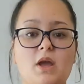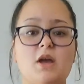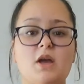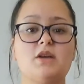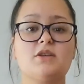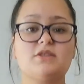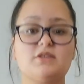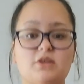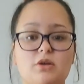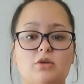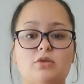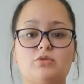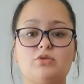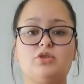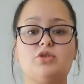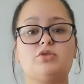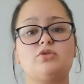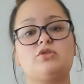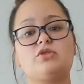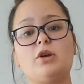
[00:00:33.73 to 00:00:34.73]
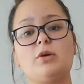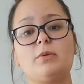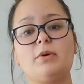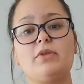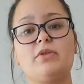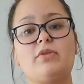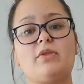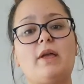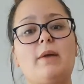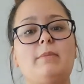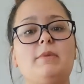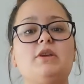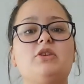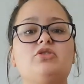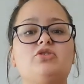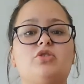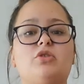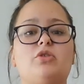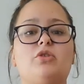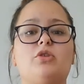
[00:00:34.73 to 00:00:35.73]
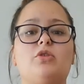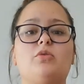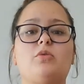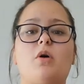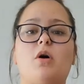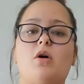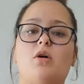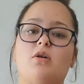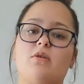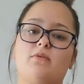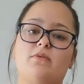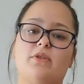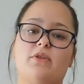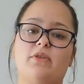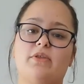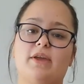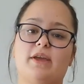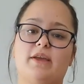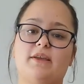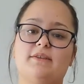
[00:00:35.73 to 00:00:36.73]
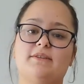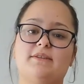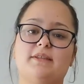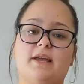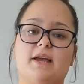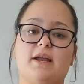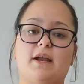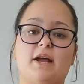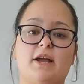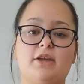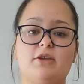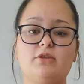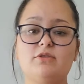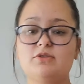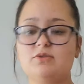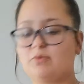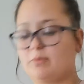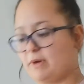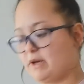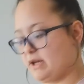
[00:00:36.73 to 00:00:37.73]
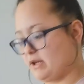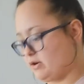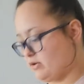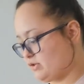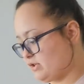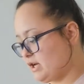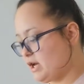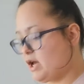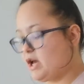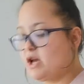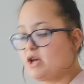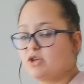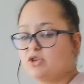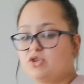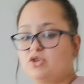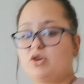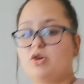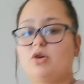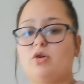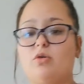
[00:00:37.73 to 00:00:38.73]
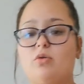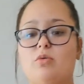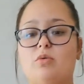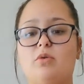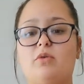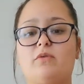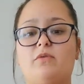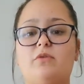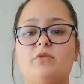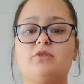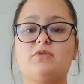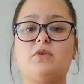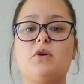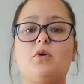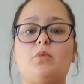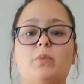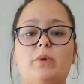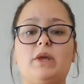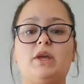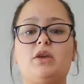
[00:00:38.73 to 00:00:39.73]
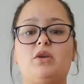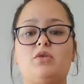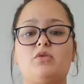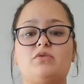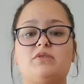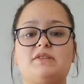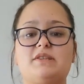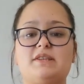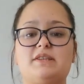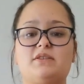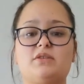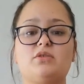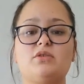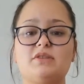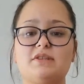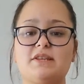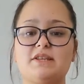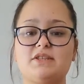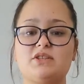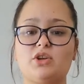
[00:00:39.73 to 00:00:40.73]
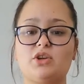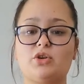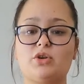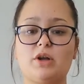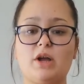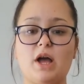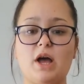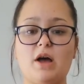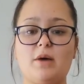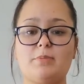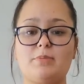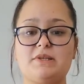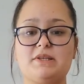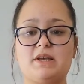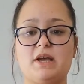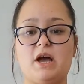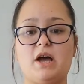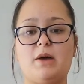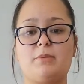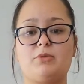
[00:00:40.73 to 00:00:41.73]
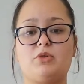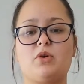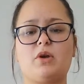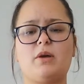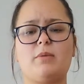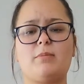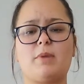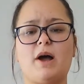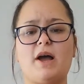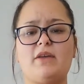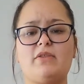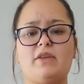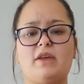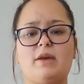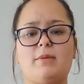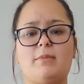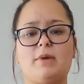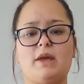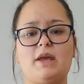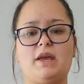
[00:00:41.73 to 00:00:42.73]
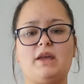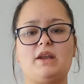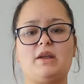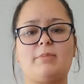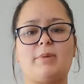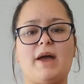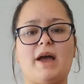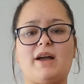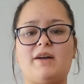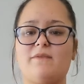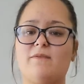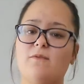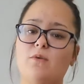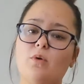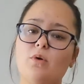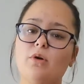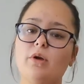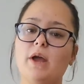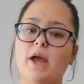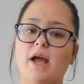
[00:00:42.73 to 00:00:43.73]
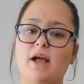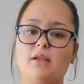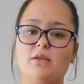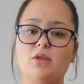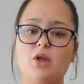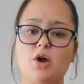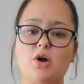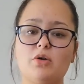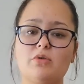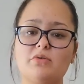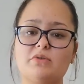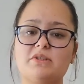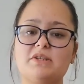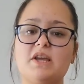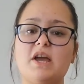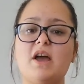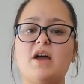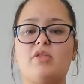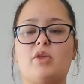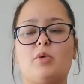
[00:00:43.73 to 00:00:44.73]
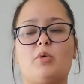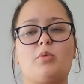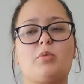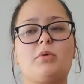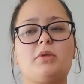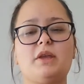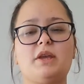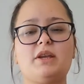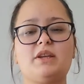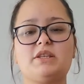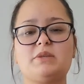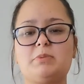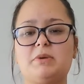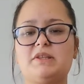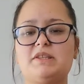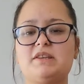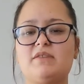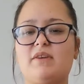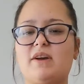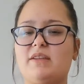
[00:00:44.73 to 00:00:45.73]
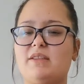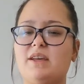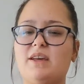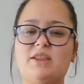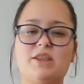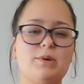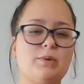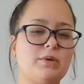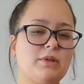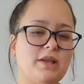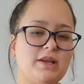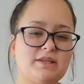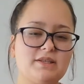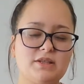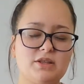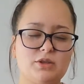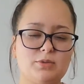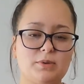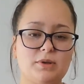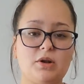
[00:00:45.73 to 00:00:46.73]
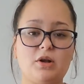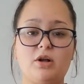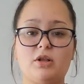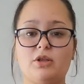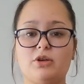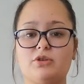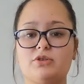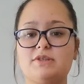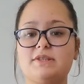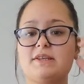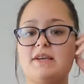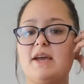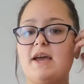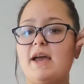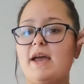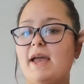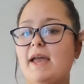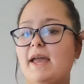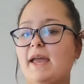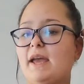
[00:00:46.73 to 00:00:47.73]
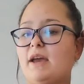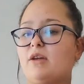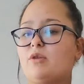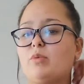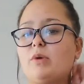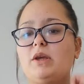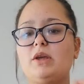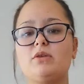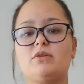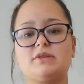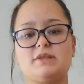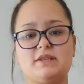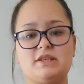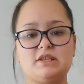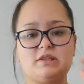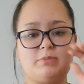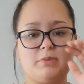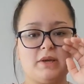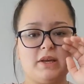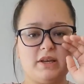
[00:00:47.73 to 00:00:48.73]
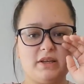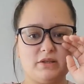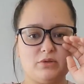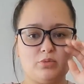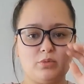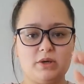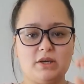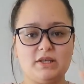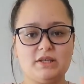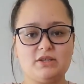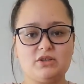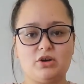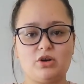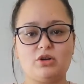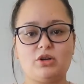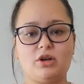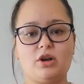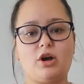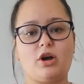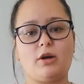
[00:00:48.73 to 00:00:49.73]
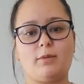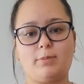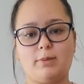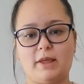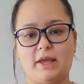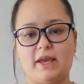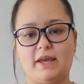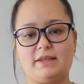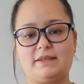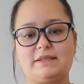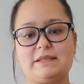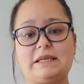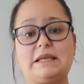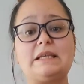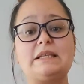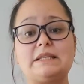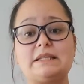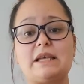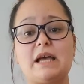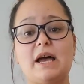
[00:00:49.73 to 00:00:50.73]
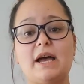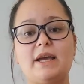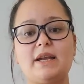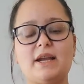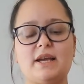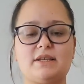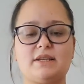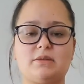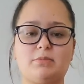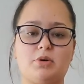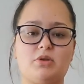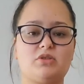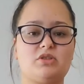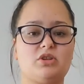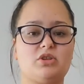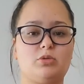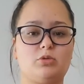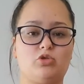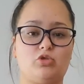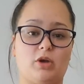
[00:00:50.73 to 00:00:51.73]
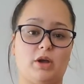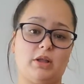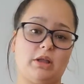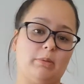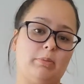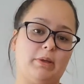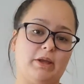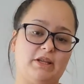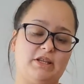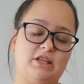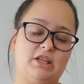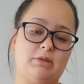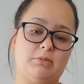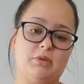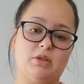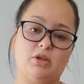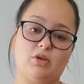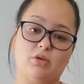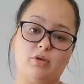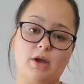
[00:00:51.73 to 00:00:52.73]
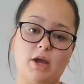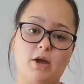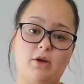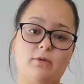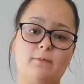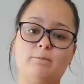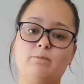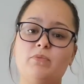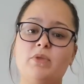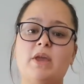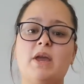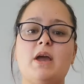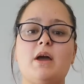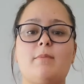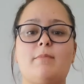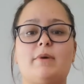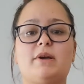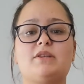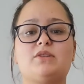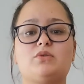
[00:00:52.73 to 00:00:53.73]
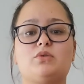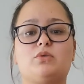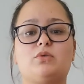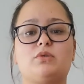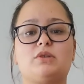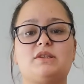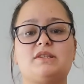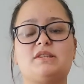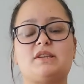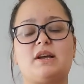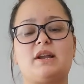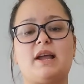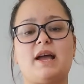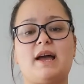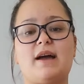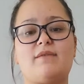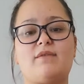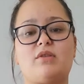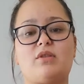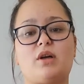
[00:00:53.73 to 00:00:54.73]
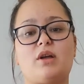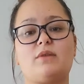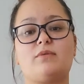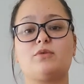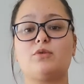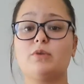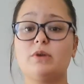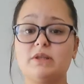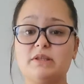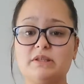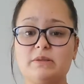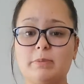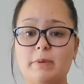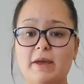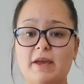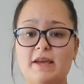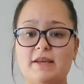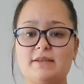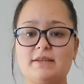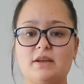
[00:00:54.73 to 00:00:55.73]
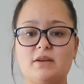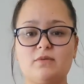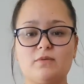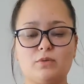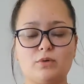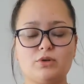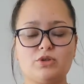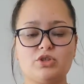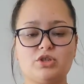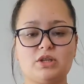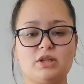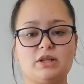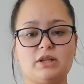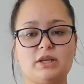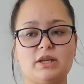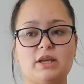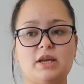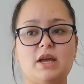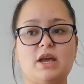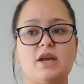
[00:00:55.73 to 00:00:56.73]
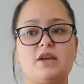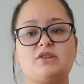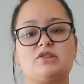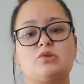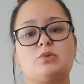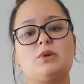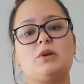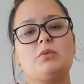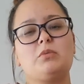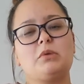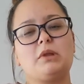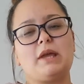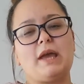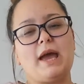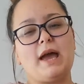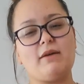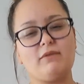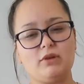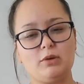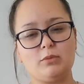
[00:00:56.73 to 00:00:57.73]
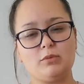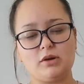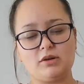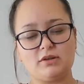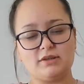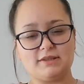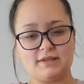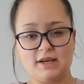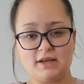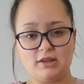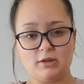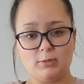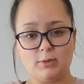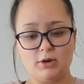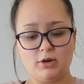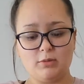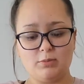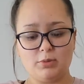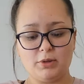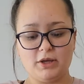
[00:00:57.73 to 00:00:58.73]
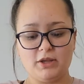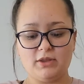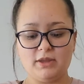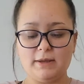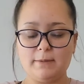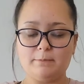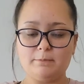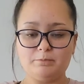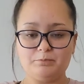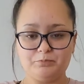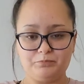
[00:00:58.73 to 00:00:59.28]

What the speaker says: So to start with, let me show you all of the things that I used with my kiddos. So first of all, we use these little seed starter cups. You can buy them in a pack of 4 at Lowe's. They were really inexpensive. I think they were less than $3. And we use these because we started our plants inside as opposed to directly planting them in the ground. My school does not have a lot of green space, unfortunately, so we didn't really have anywhere outside that we could plant them.